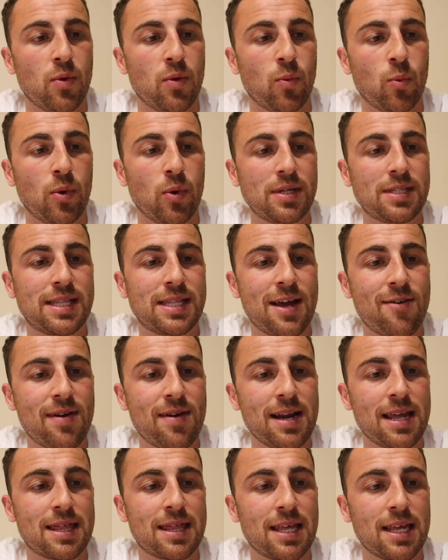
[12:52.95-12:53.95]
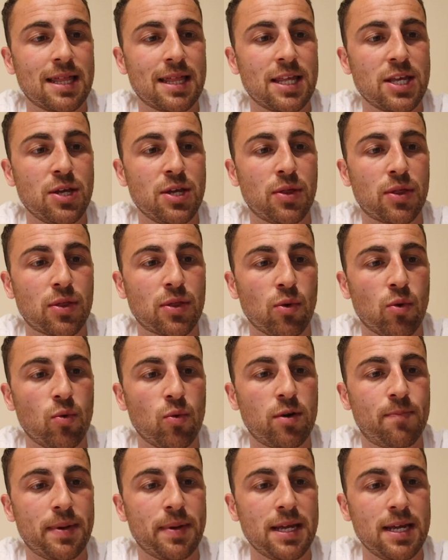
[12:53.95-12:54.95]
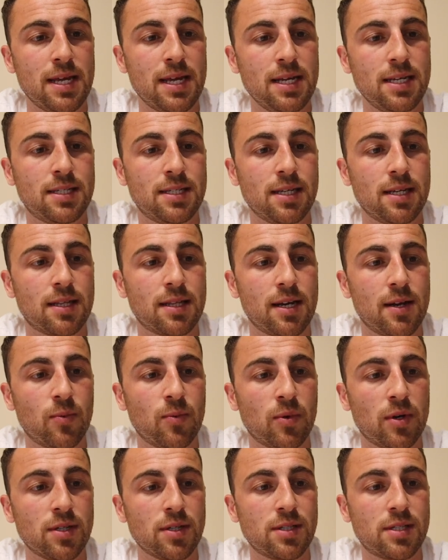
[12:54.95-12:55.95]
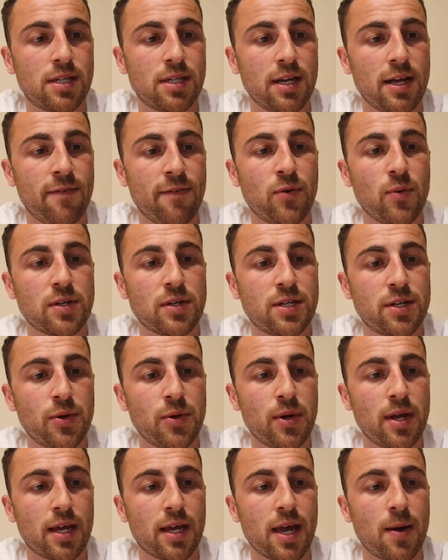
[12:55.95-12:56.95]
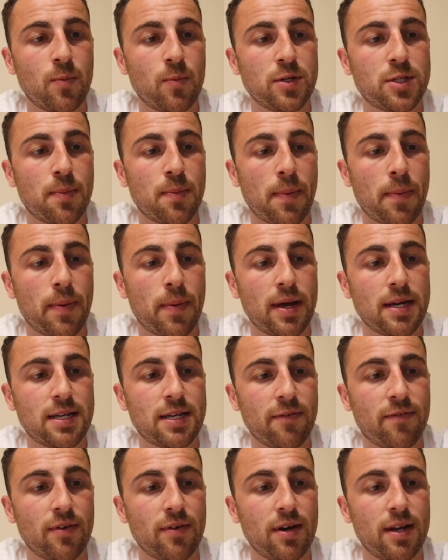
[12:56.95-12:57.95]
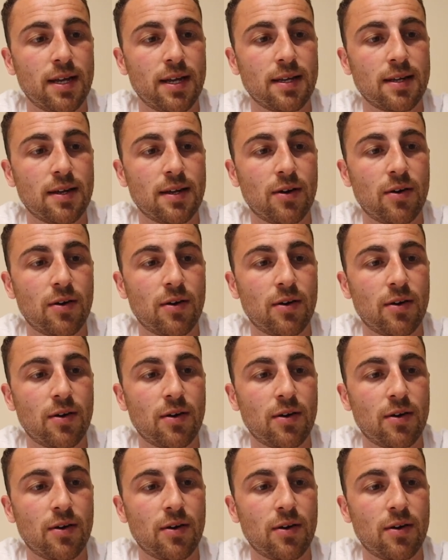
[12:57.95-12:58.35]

Was there anything that you thought would be easier than it was? If you were to do it again, would you prepare differently?